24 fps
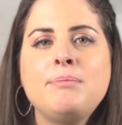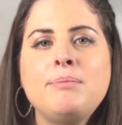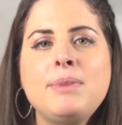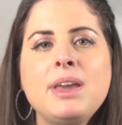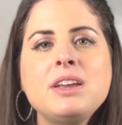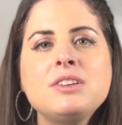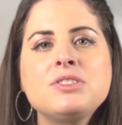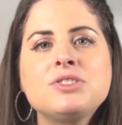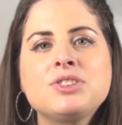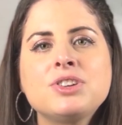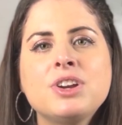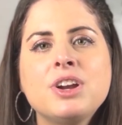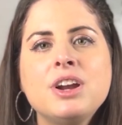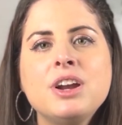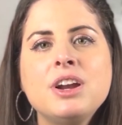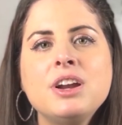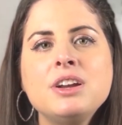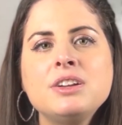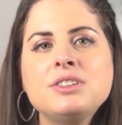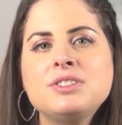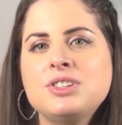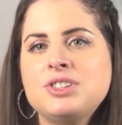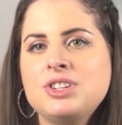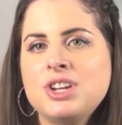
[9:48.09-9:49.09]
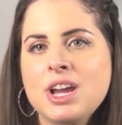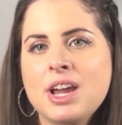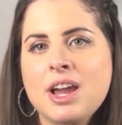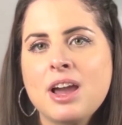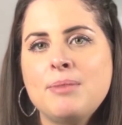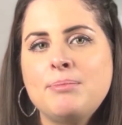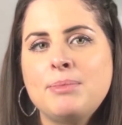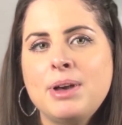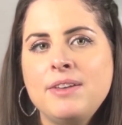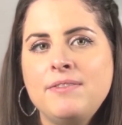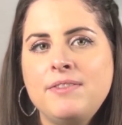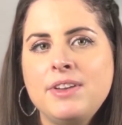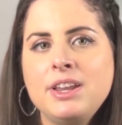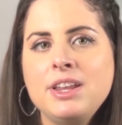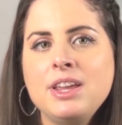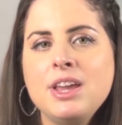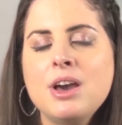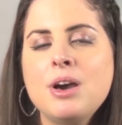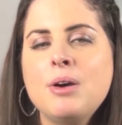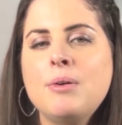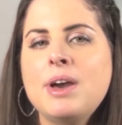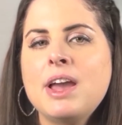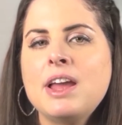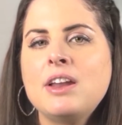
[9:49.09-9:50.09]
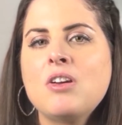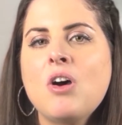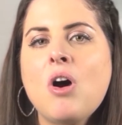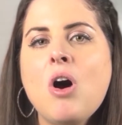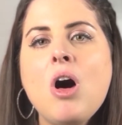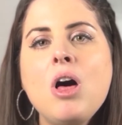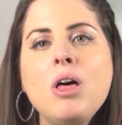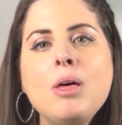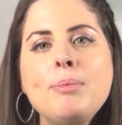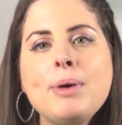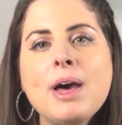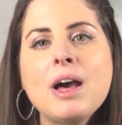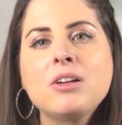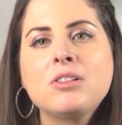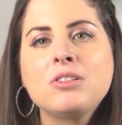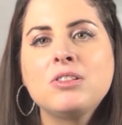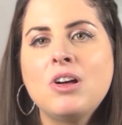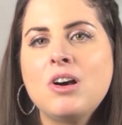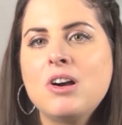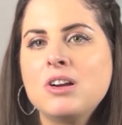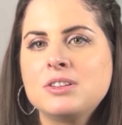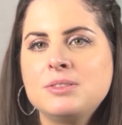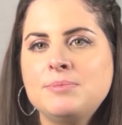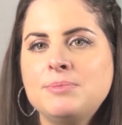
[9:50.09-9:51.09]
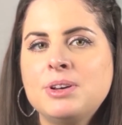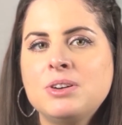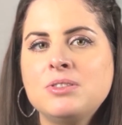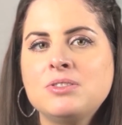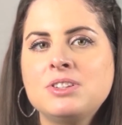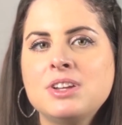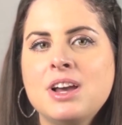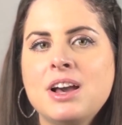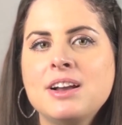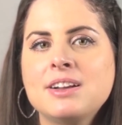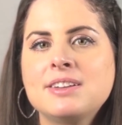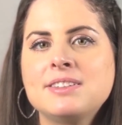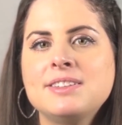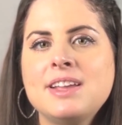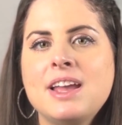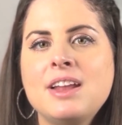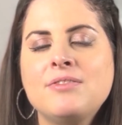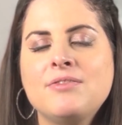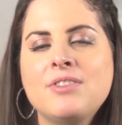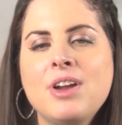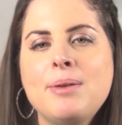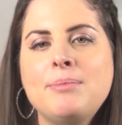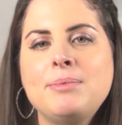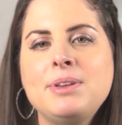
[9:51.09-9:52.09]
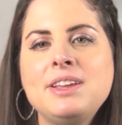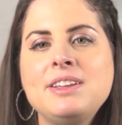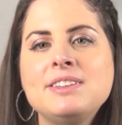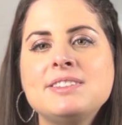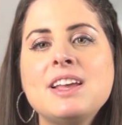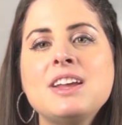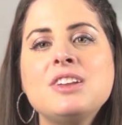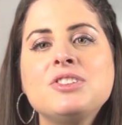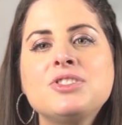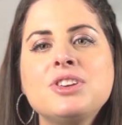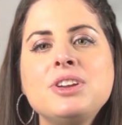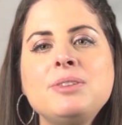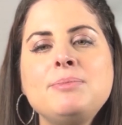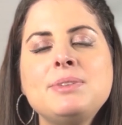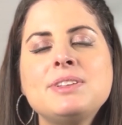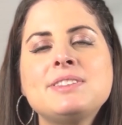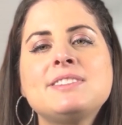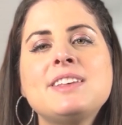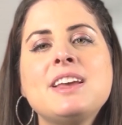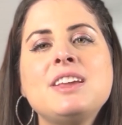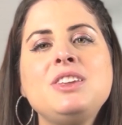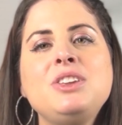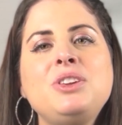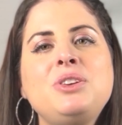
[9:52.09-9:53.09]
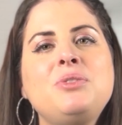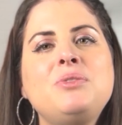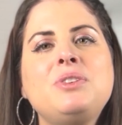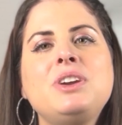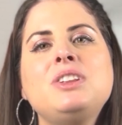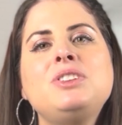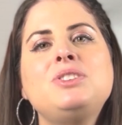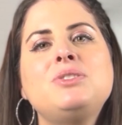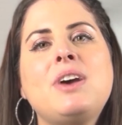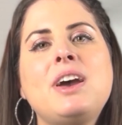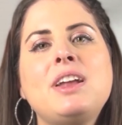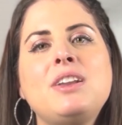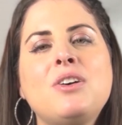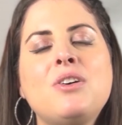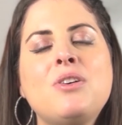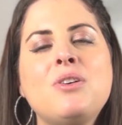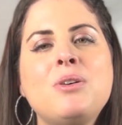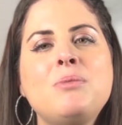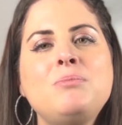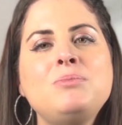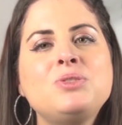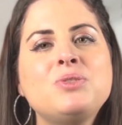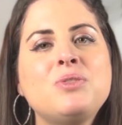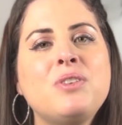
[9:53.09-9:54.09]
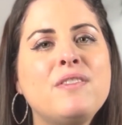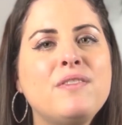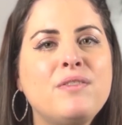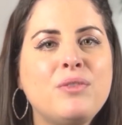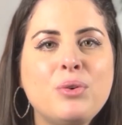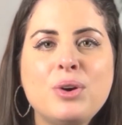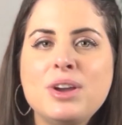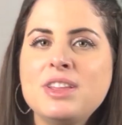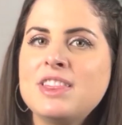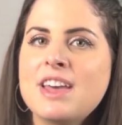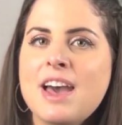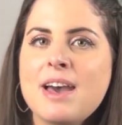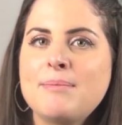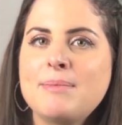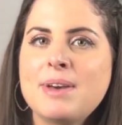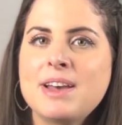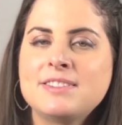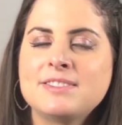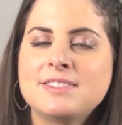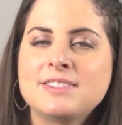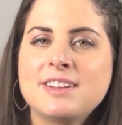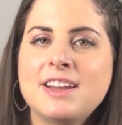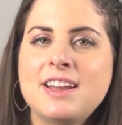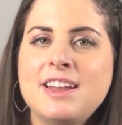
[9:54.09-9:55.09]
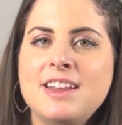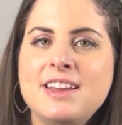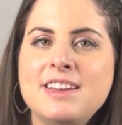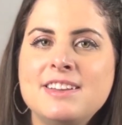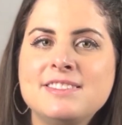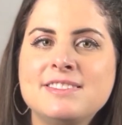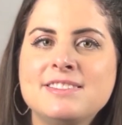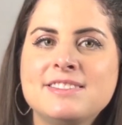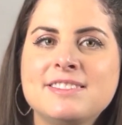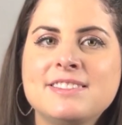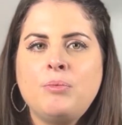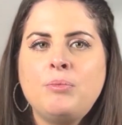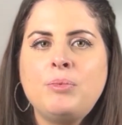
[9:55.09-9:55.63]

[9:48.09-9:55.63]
Make sure to check out my video and all about clogged milk ducts and remedies and treatments that you can do at home to avoid that mastitis.